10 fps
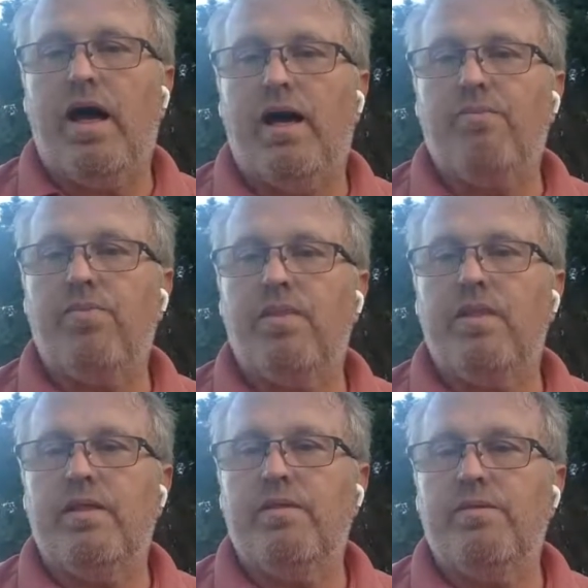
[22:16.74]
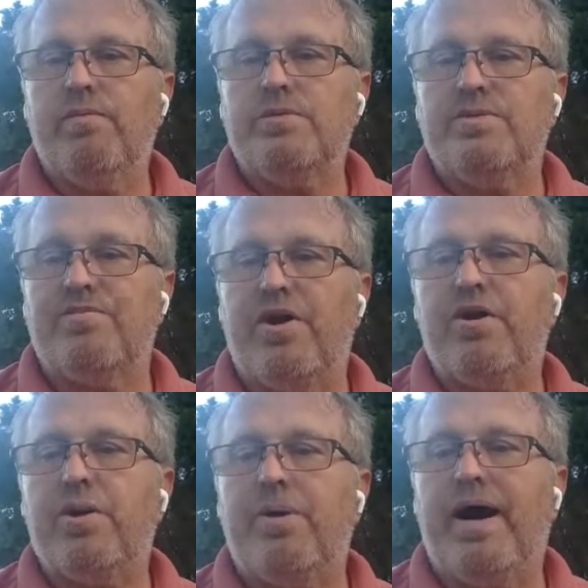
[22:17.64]
uh, was a
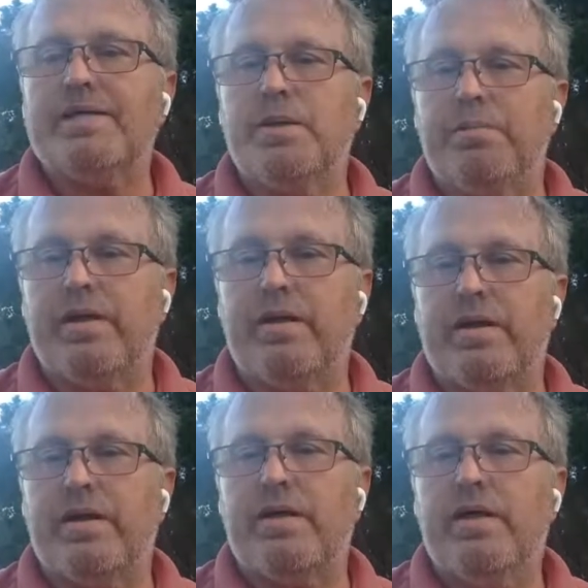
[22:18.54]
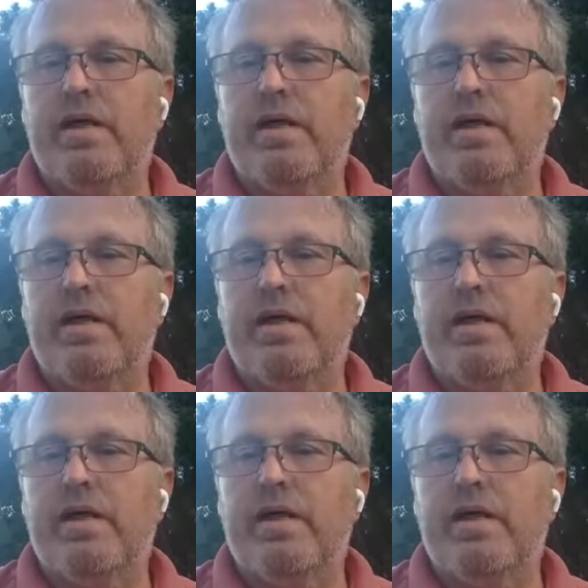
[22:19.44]
very good possibility,